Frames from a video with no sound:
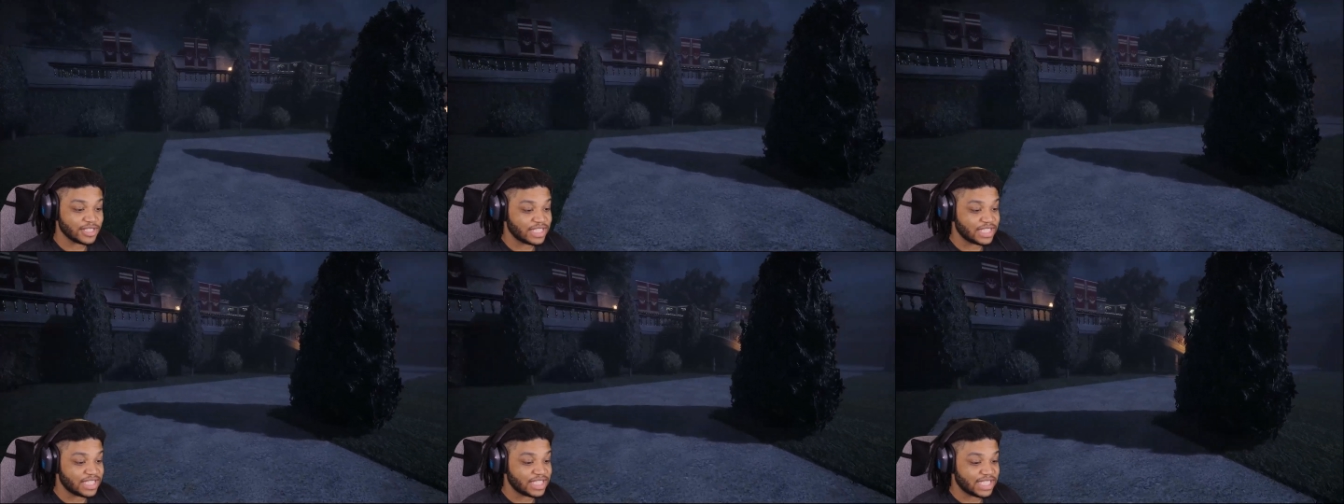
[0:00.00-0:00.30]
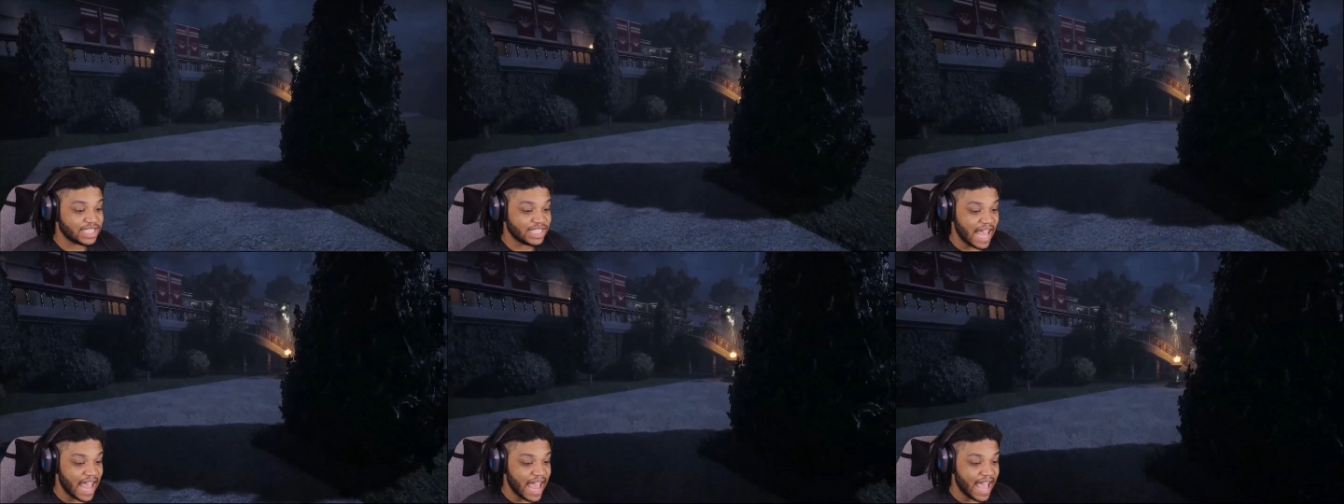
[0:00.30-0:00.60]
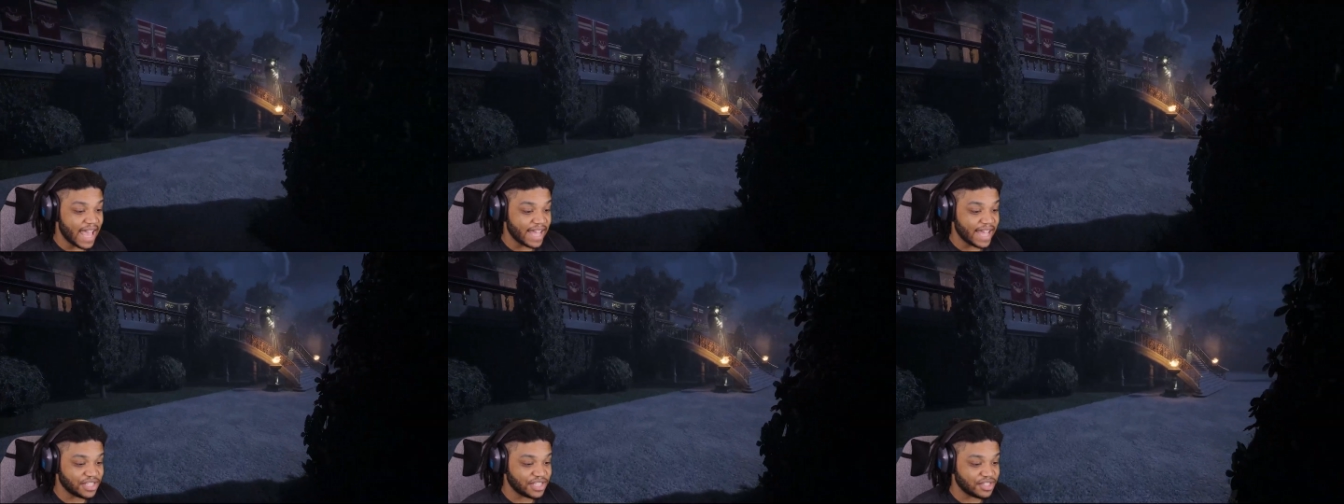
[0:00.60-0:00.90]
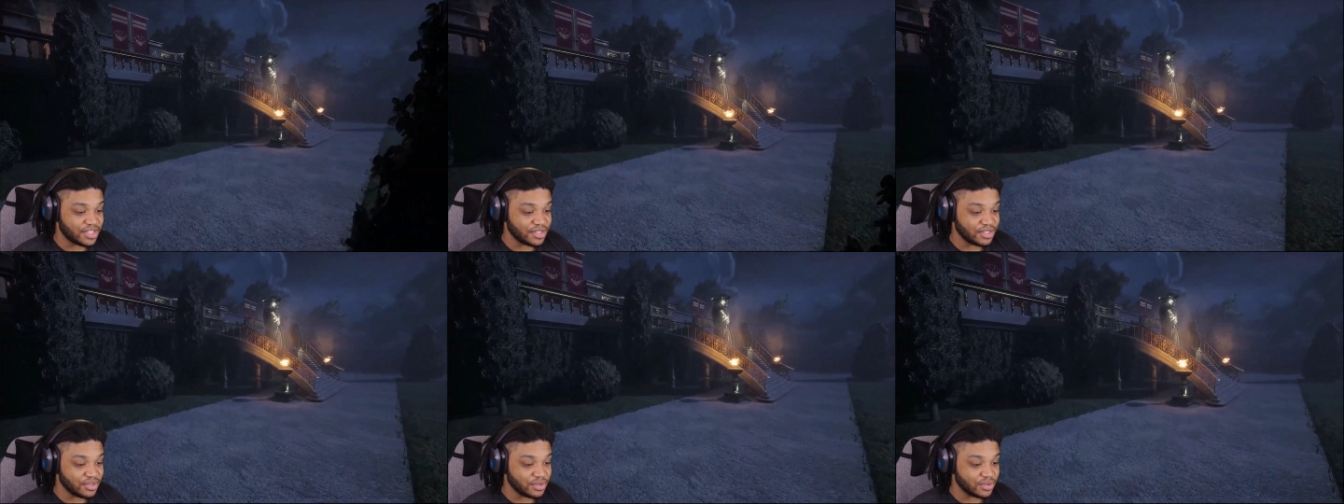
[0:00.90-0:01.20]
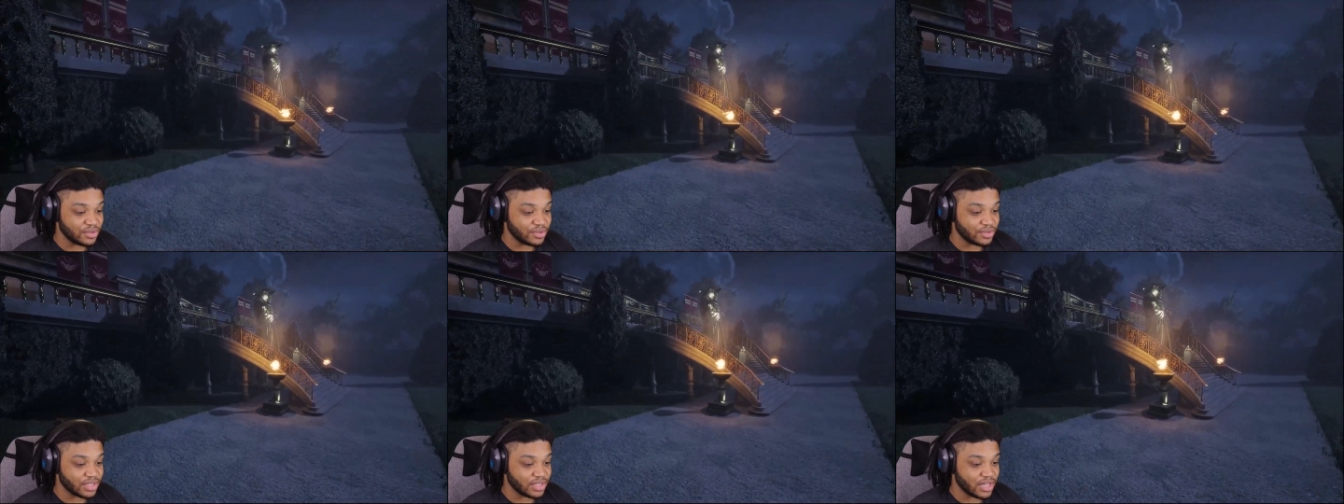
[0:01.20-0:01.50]

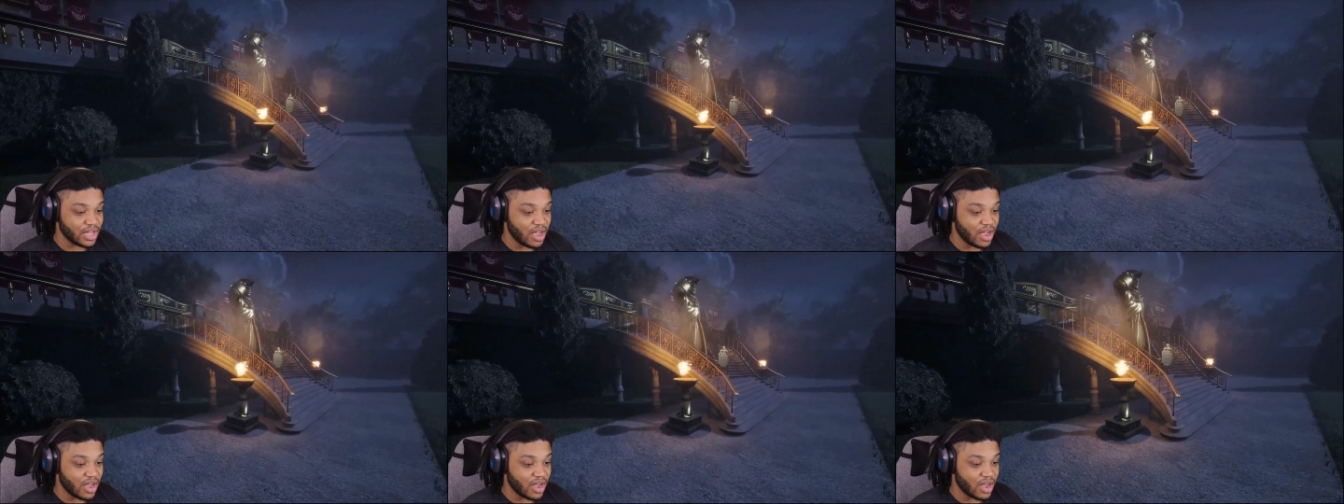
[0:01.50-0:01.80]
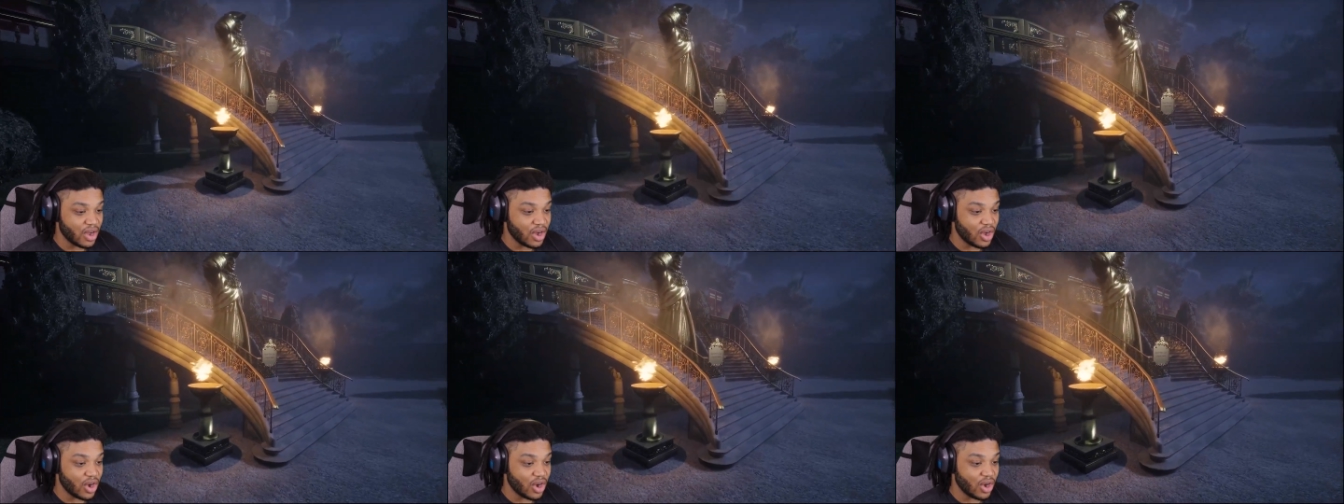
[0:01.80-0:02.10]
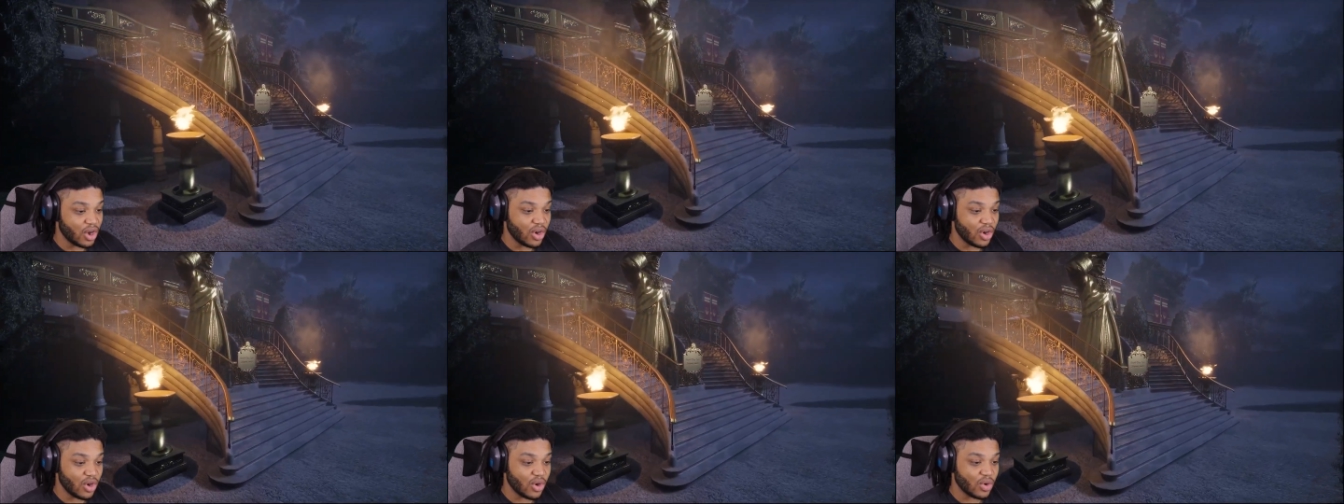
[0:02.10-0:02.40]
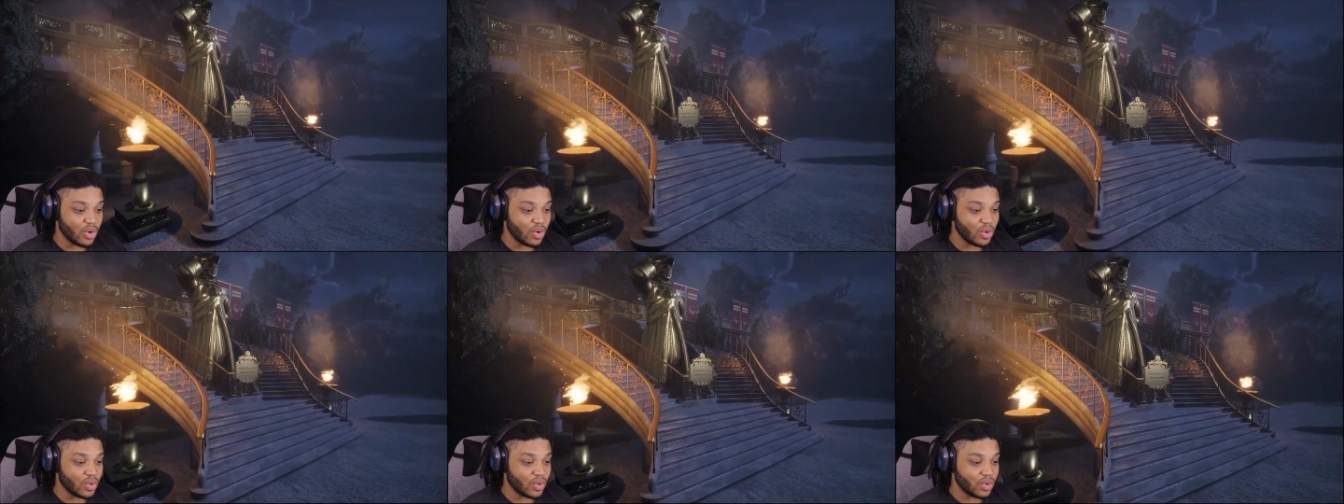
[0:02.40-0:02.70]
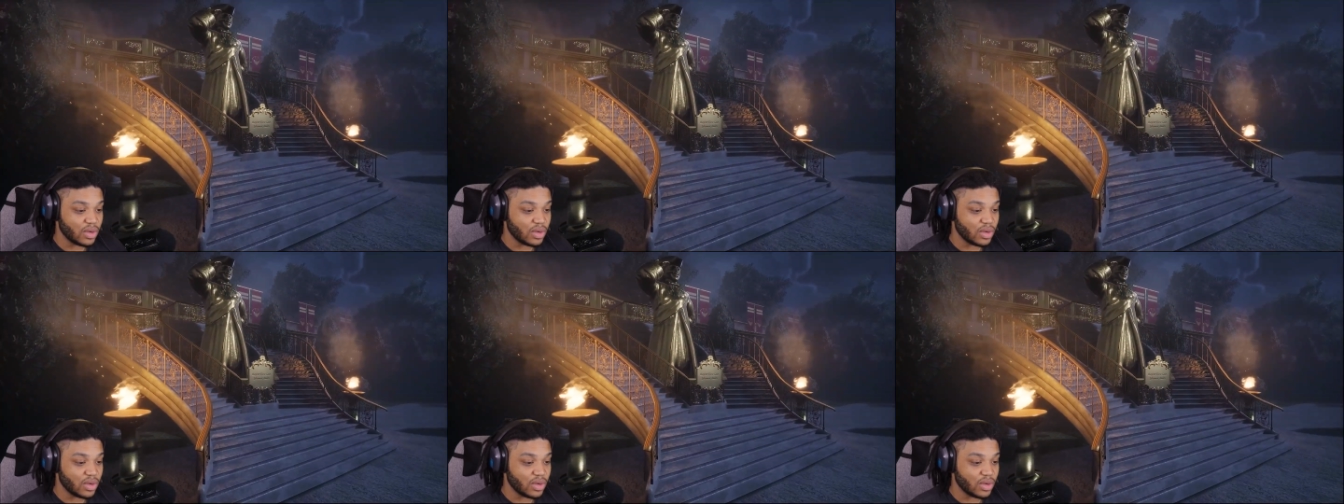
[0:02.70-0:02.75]
statues, no.